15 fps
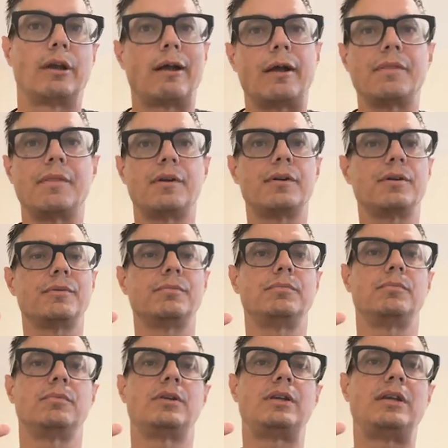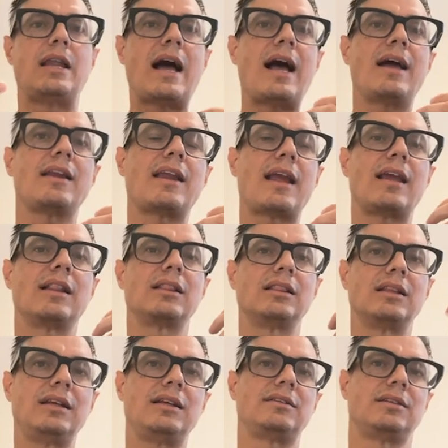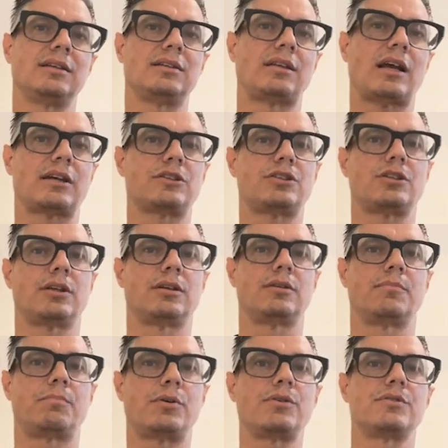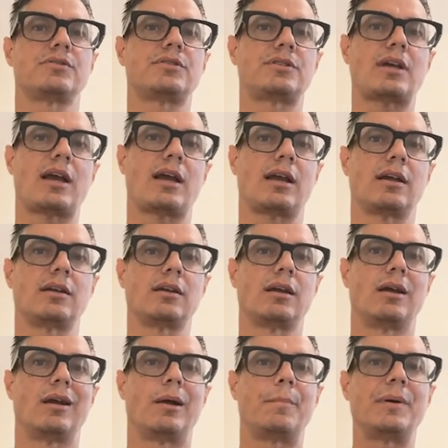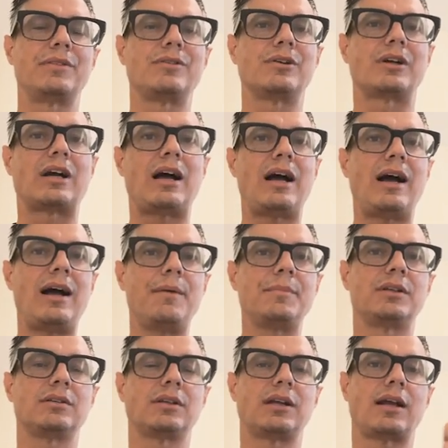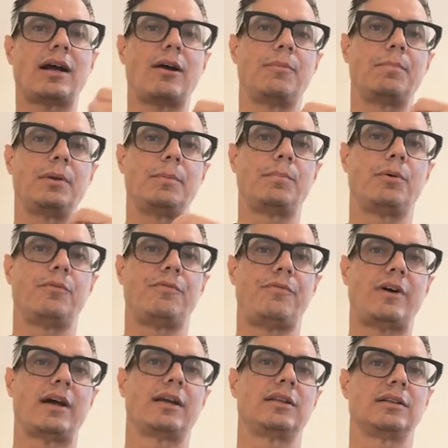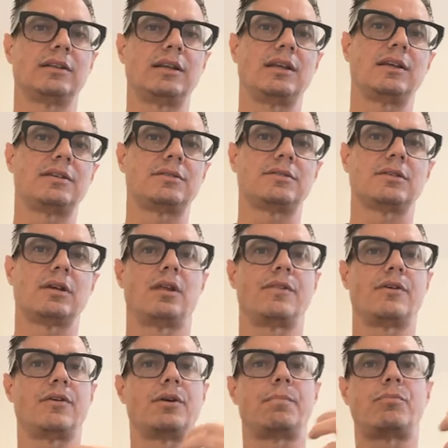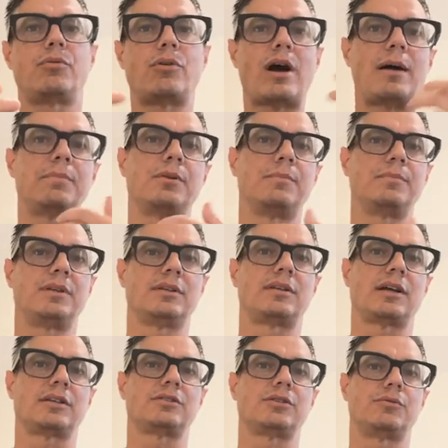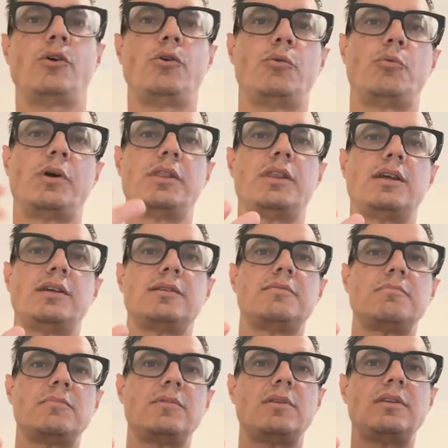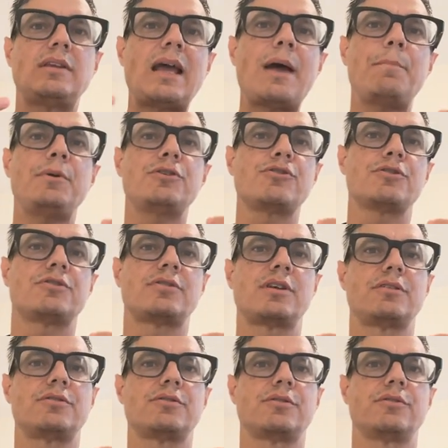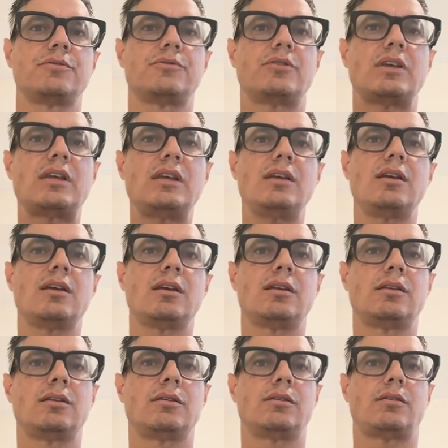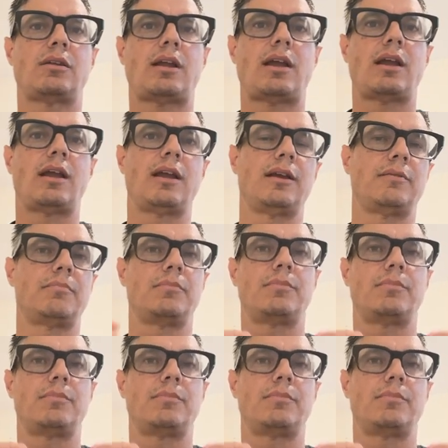they're not a leak detection per se, but they're commonly how people find leaks. They're a problem detection. When the temperature sensors in a